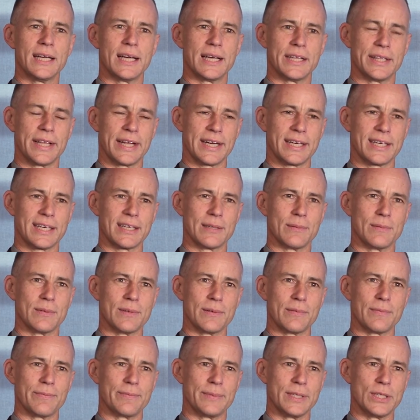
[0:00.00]
and that can
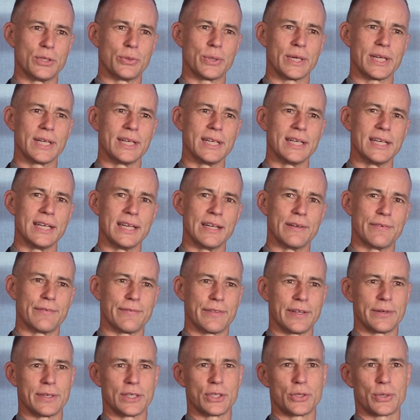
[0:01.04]
be tricky if
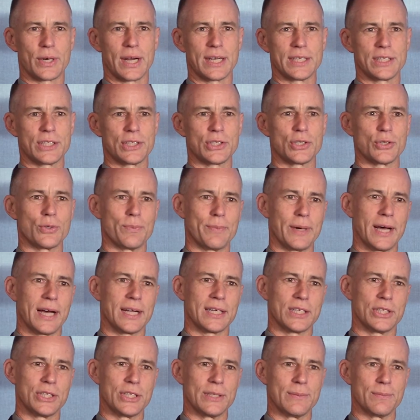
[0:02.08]
there are trusts or
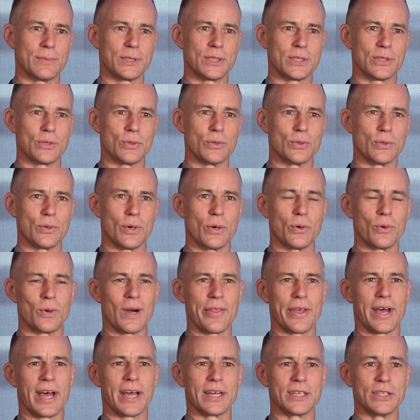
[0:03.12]
partnerships or
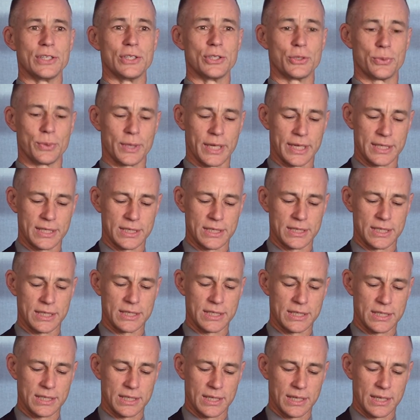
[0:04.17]
other unusual
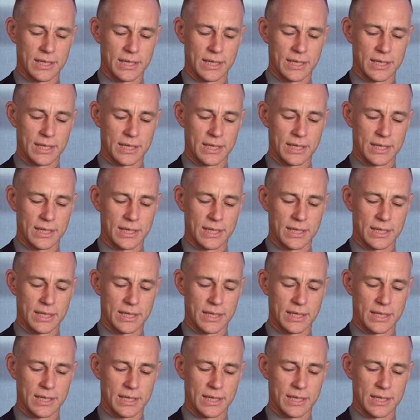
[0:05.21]
entities.